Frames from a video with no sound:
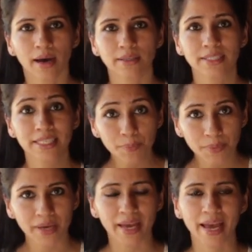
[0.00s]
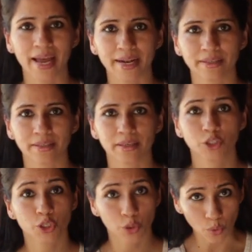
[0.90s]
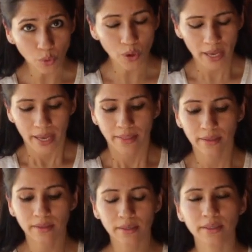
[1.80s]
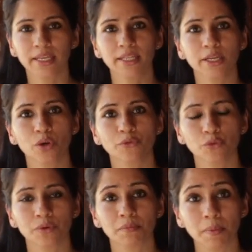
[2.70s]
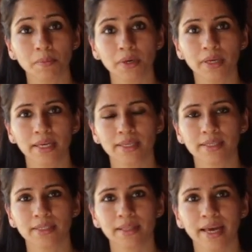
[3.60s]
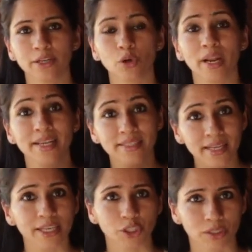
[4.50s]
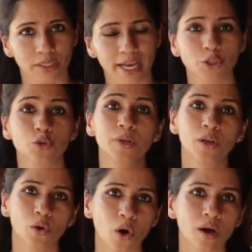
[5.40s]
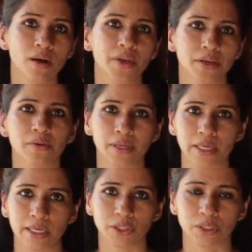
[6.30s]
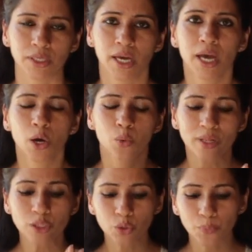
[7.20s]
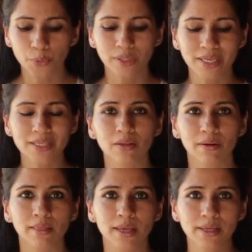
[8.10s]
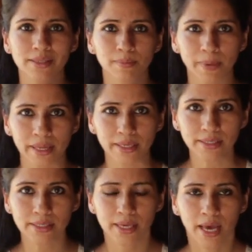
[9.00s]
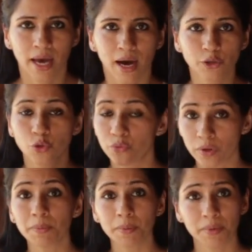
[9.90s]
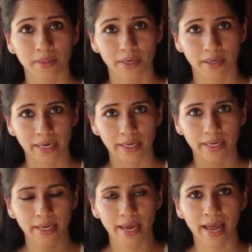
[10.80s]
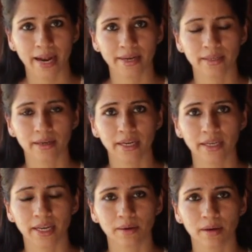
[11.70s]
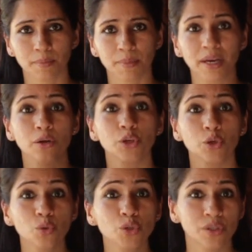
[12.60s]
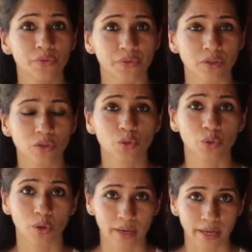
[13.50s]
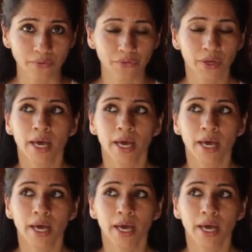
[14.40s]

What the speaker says: deep and slow. The third thing that you have to remember is that your exhalation has to be longer than your inhalation. Once you put these three things in place, you will be breathing correctly, and it can make a huge difference to your life.